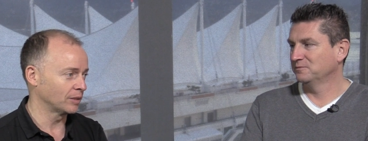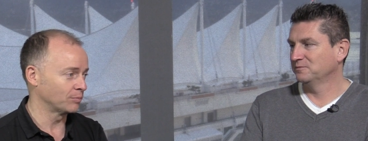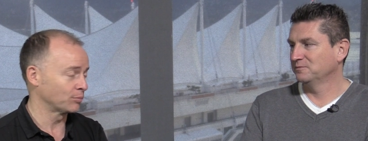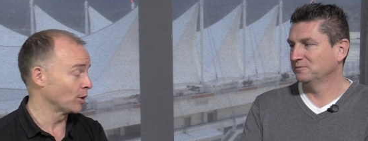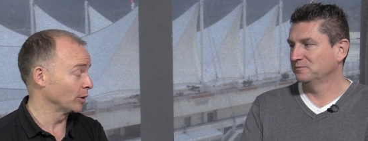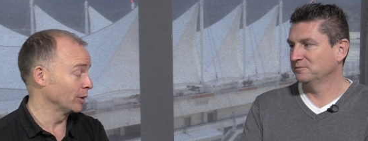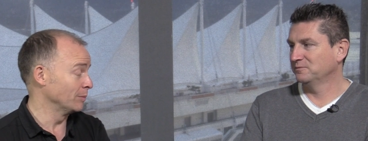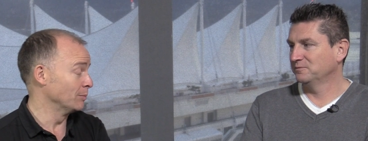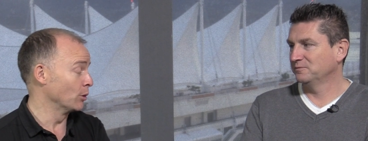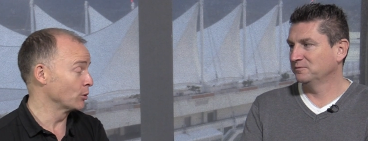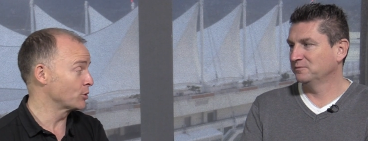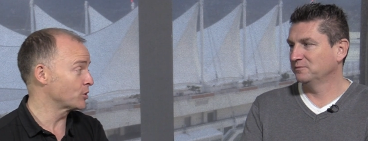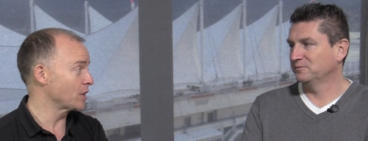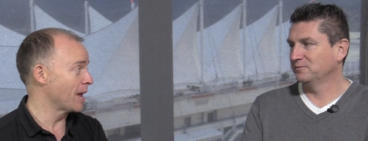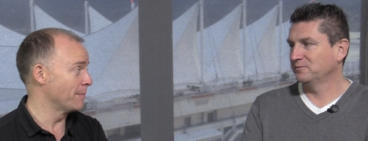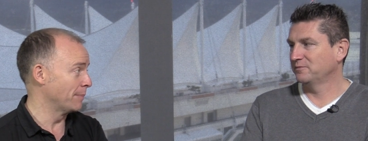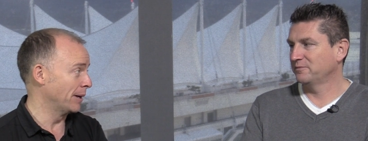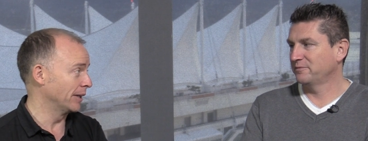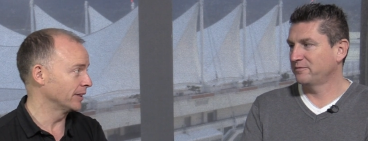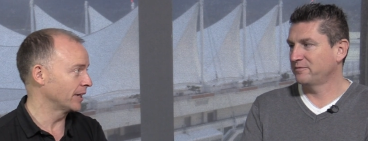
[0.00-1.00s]
Speaker 1: probably most
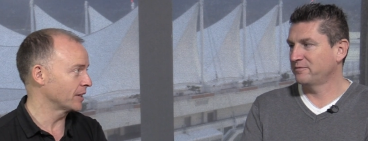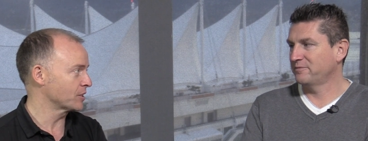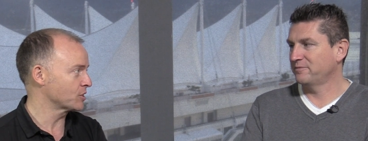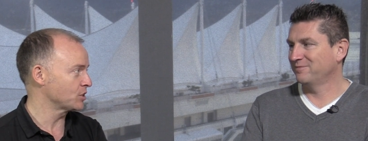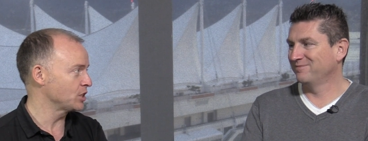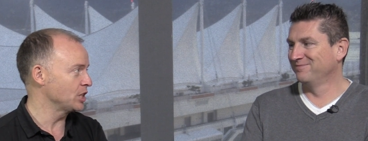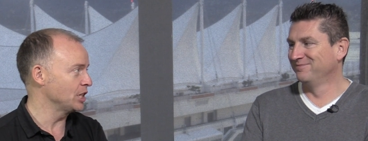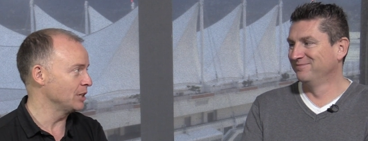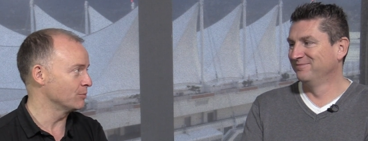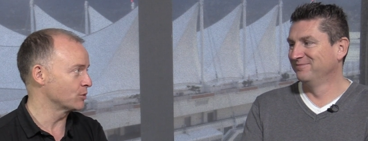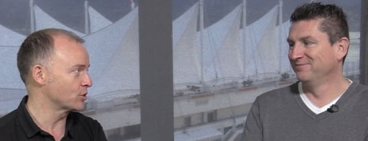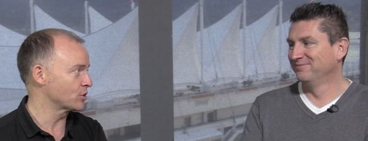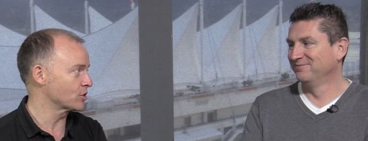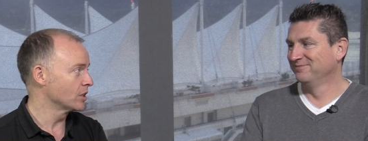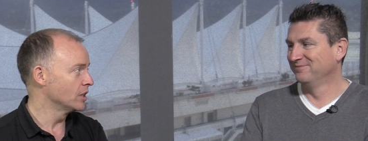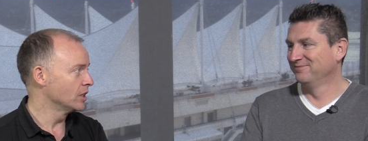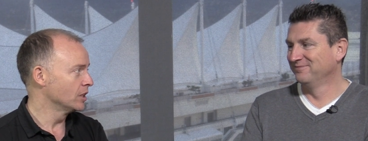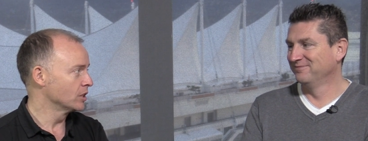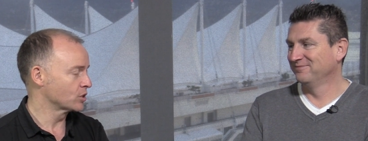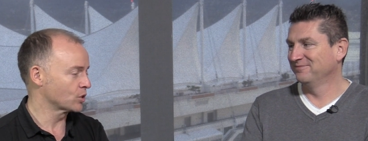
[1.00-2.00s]
MLS teams
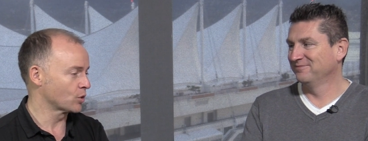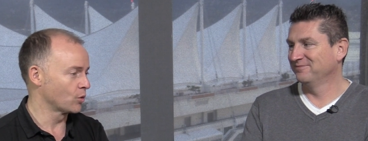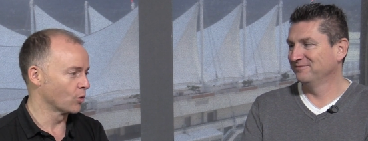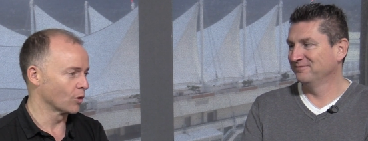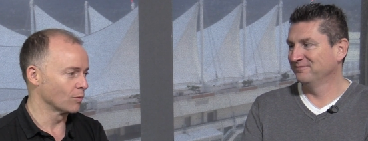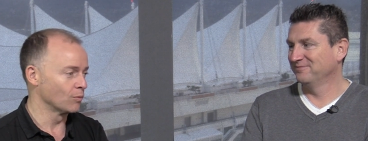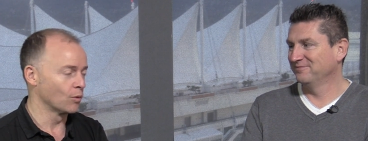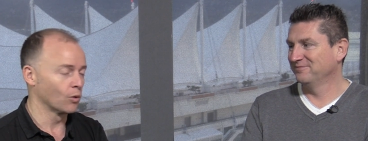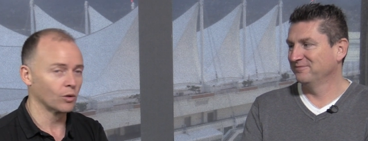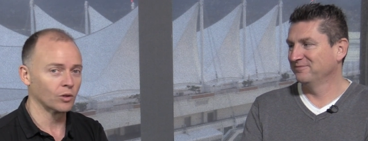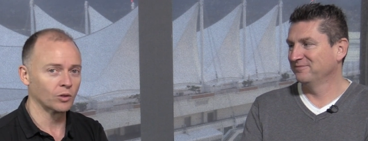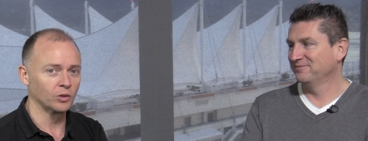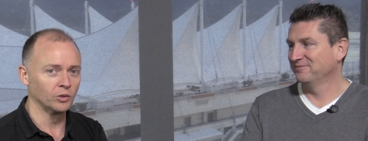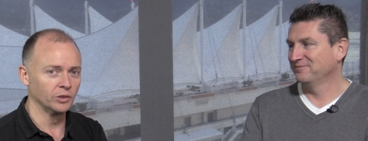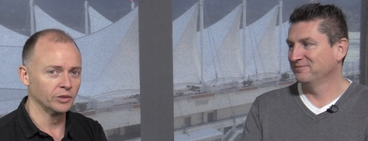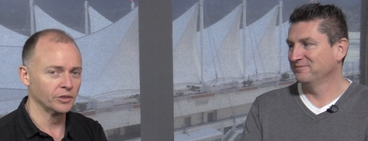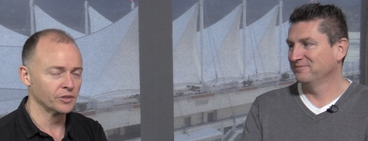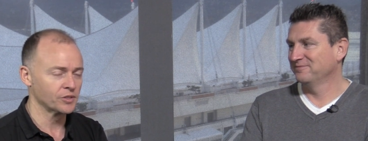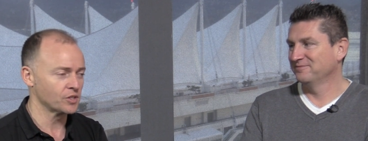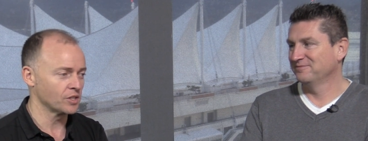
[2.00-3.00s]
score more
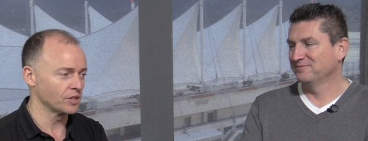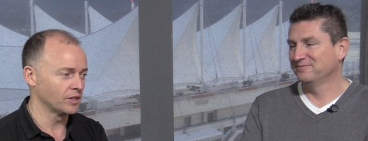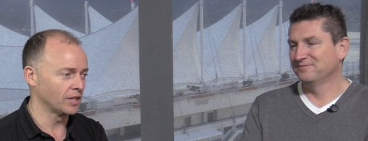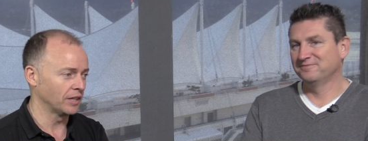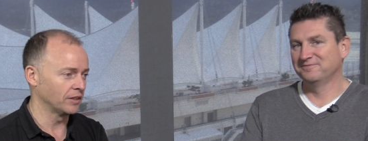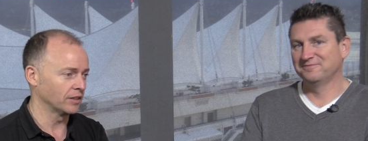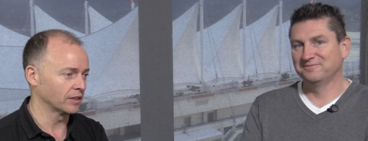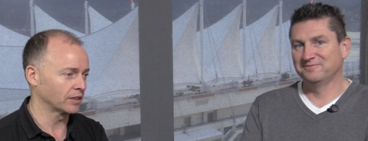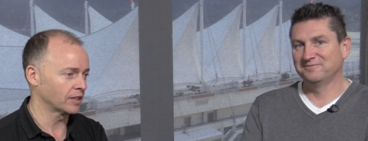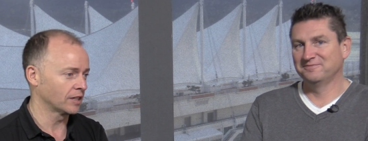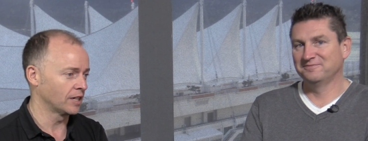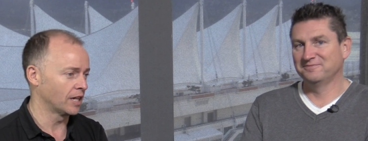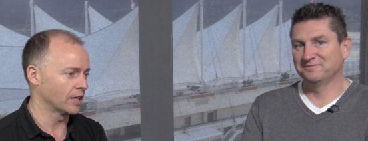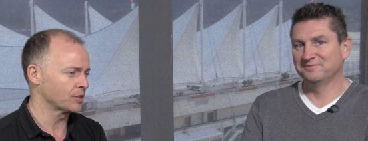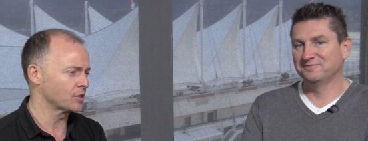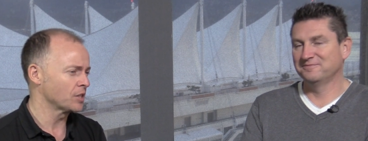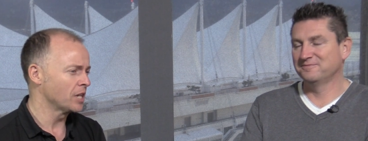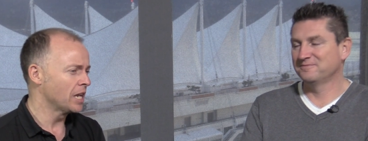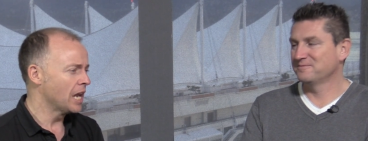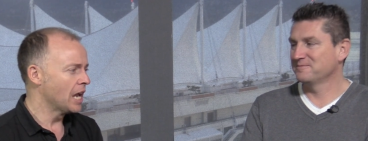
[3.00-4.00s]
goals than the Canucks.